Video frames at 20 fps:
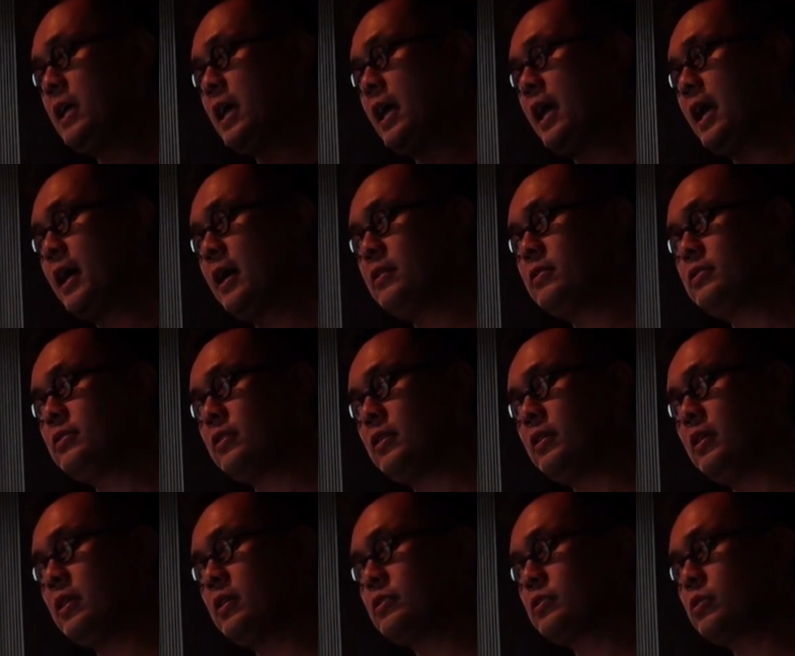And it,
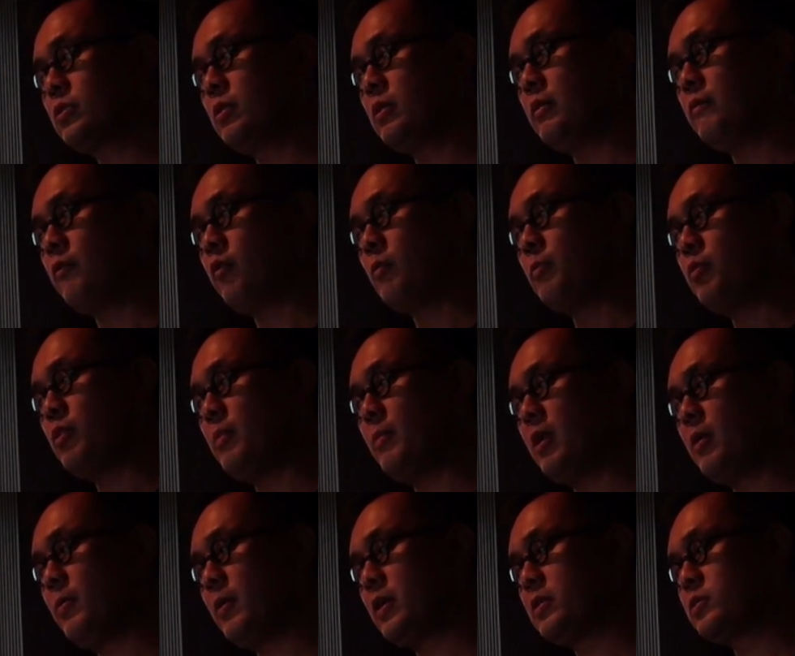it's for
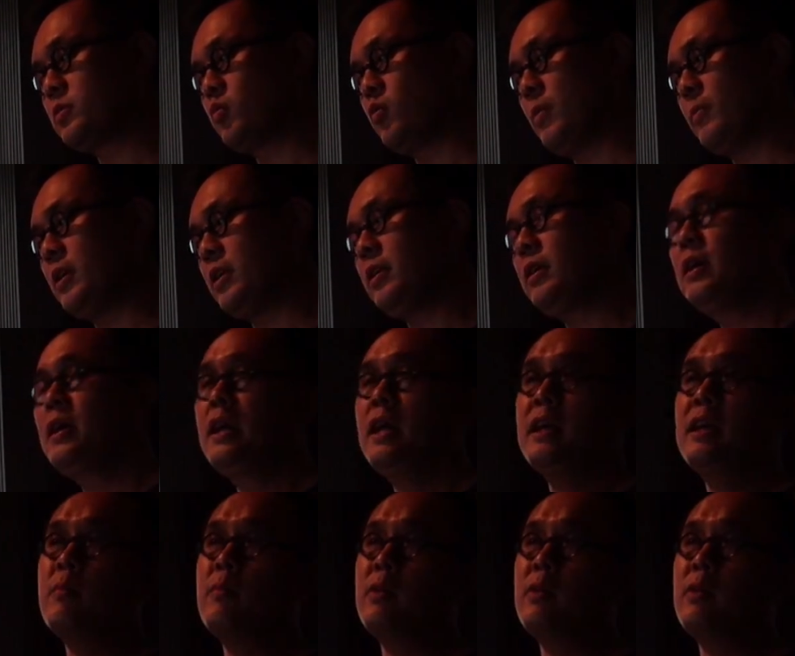premenopausal women, it